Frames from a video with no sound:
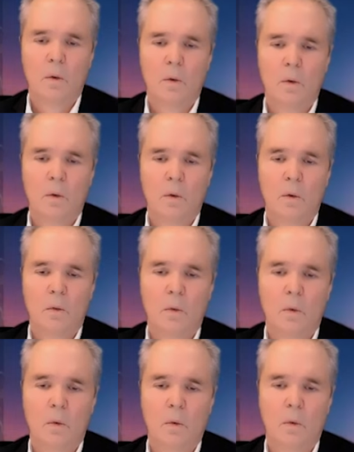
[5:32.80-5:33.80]

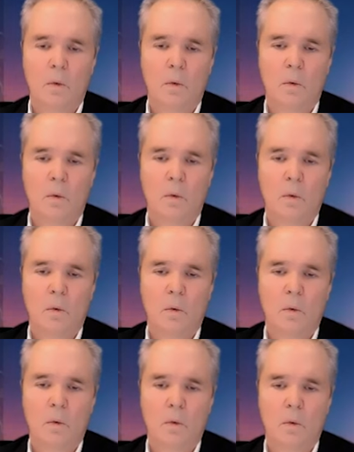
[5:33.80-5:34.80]

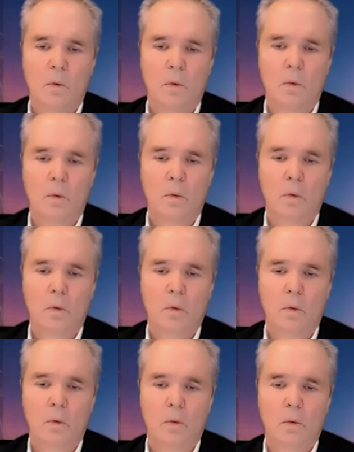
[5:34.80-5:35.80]

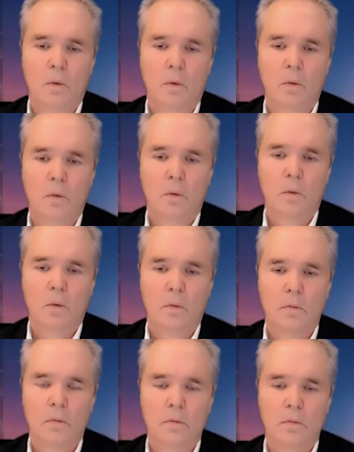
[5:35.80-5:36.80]

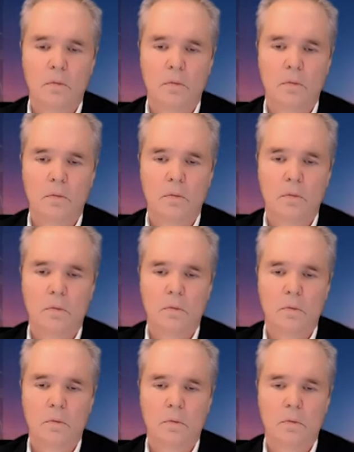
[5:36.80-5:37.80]

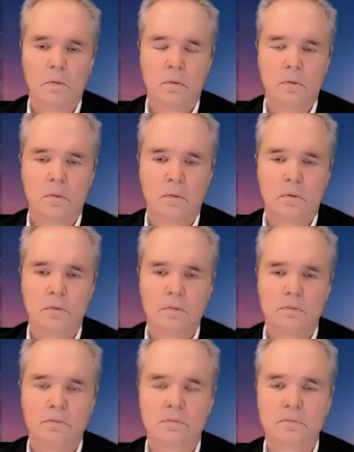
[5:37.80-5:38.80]

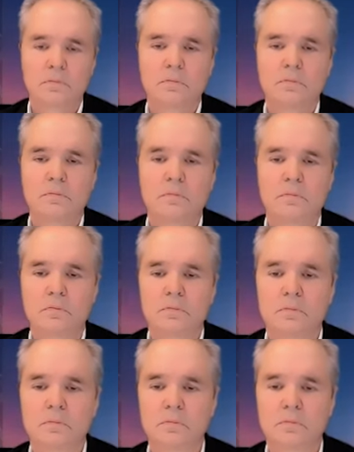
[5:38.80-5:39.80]

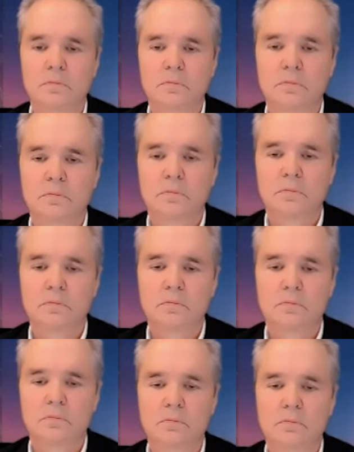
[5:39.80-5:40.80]
The person shown says nothing.